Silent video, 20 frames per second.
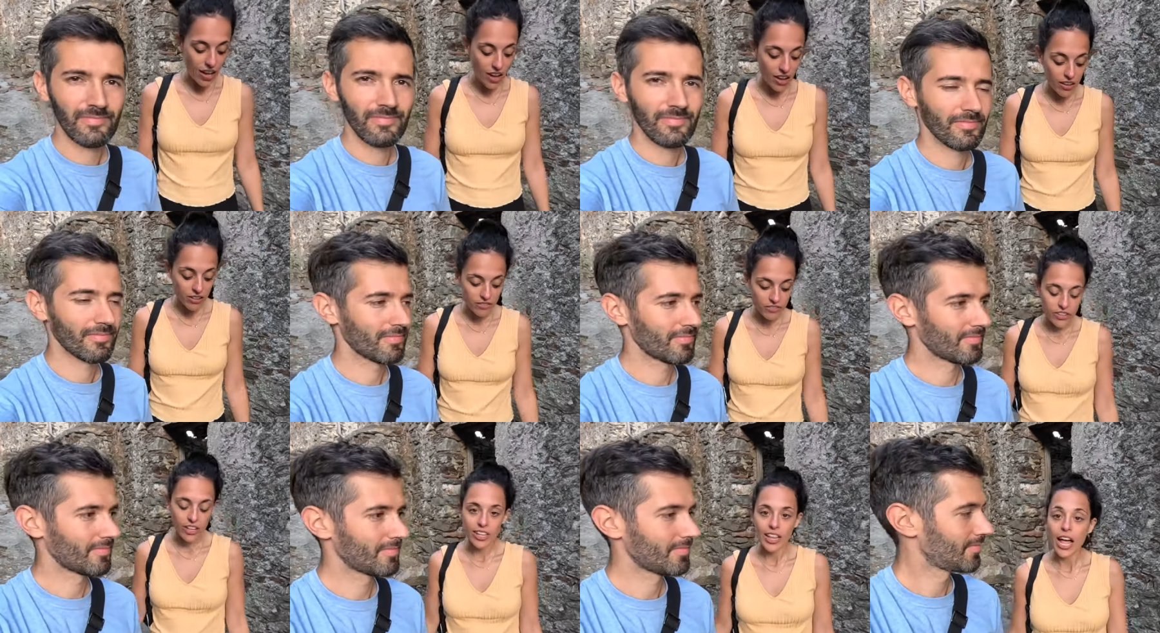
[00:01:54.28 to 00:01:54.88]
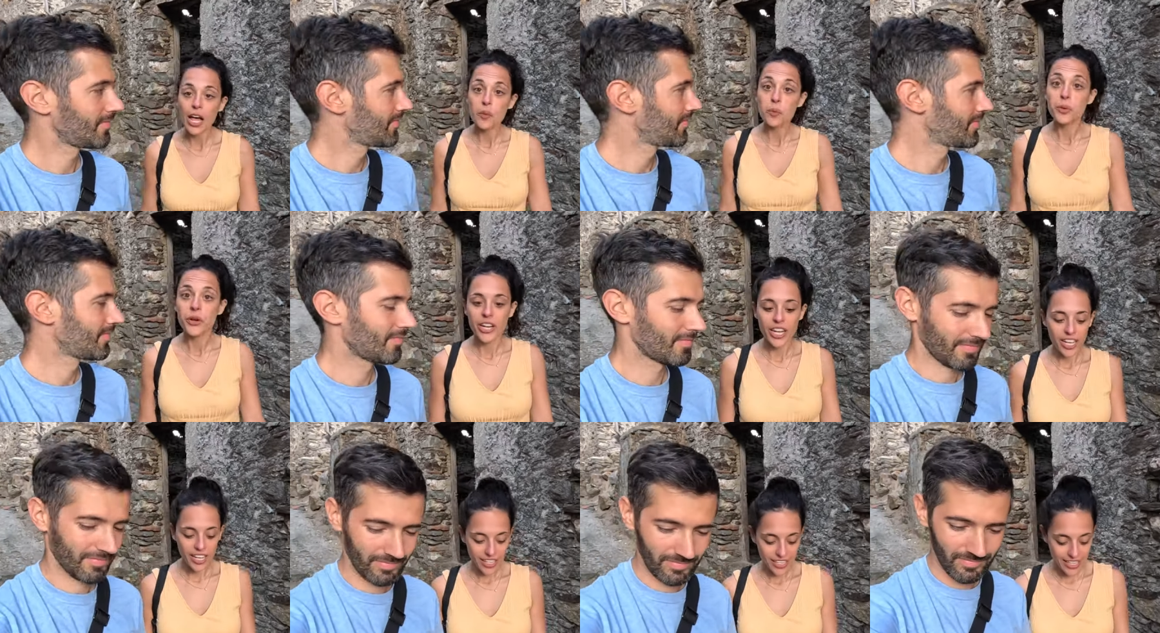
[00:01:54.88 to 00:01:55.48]
Speaker 1: of
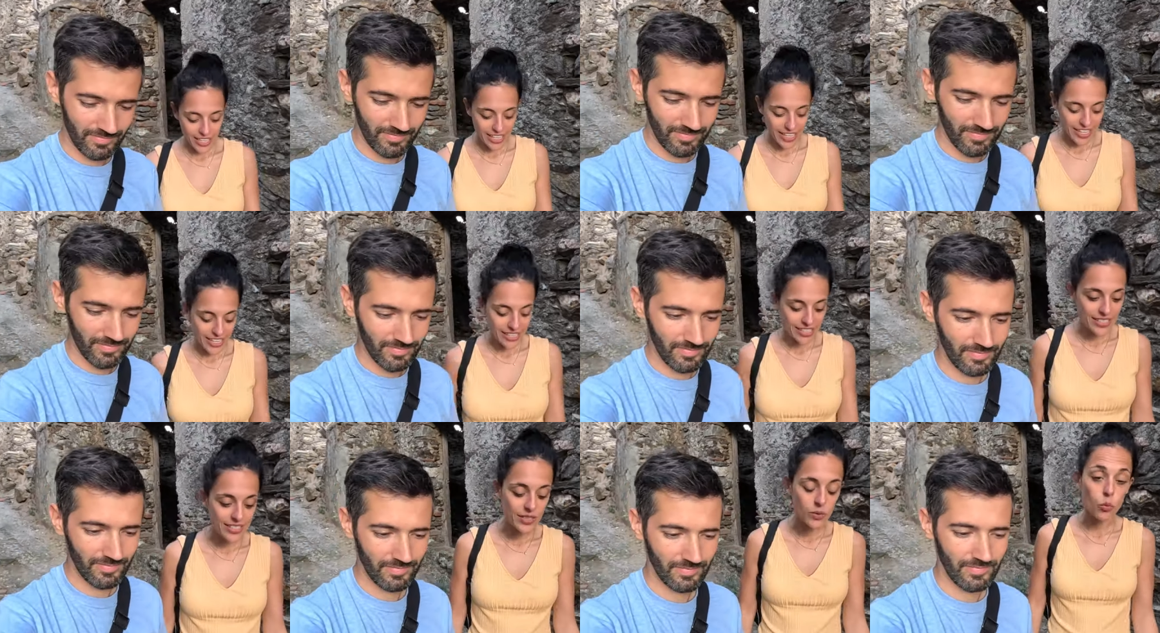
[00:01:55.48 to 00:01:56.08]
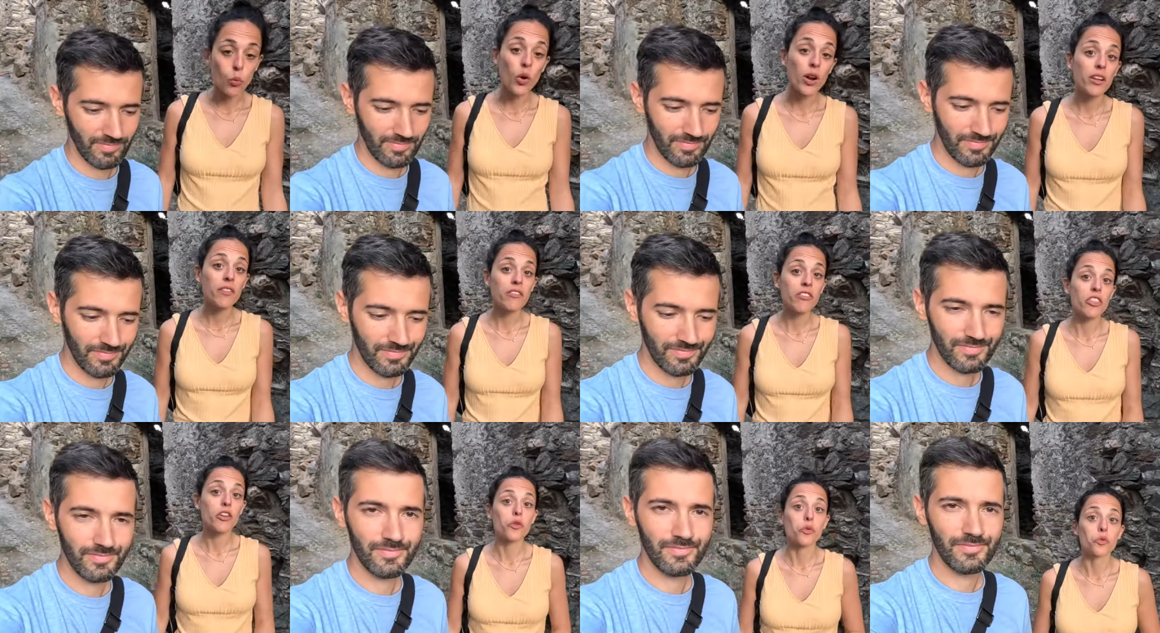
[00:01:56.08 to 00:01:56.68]
Calabria is one of the